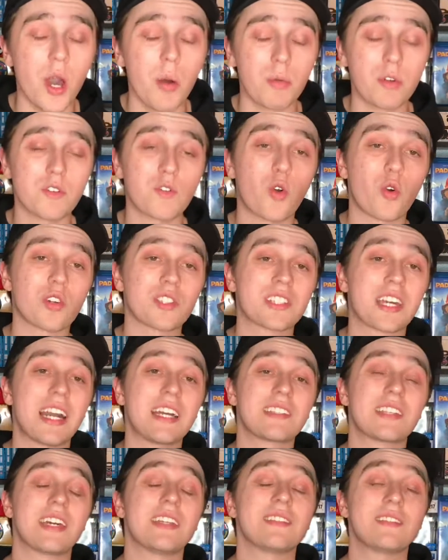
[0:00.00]
But of course,
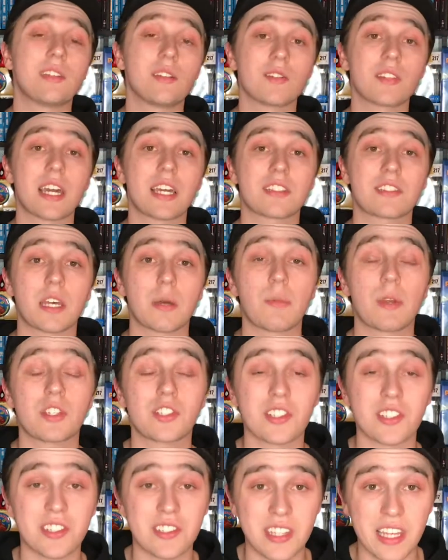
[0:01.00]
guys, until next time, make
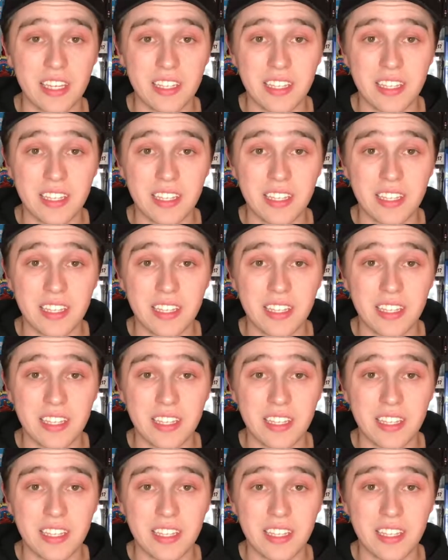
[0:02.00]
sure to stay